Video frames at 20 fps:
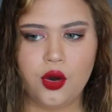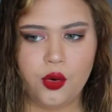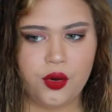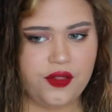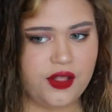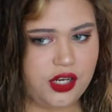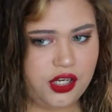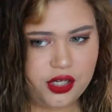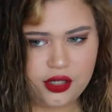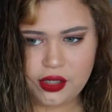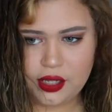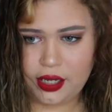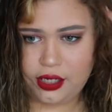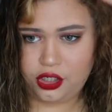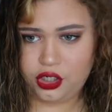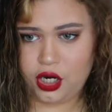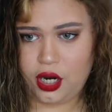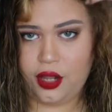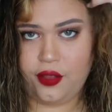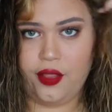with it just like
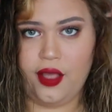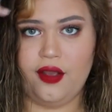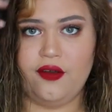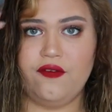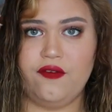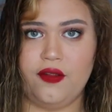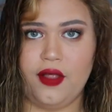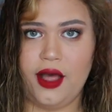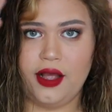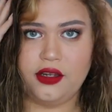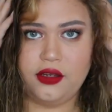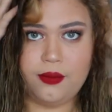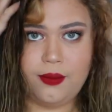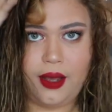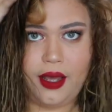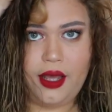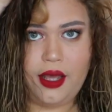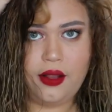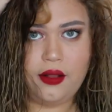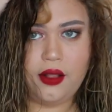drying like flat to
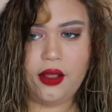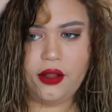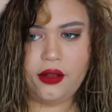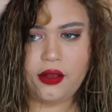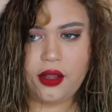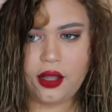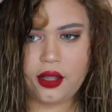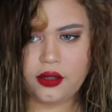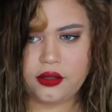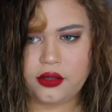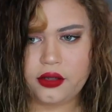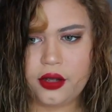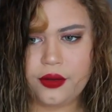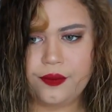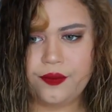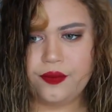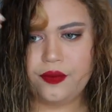my head like that. So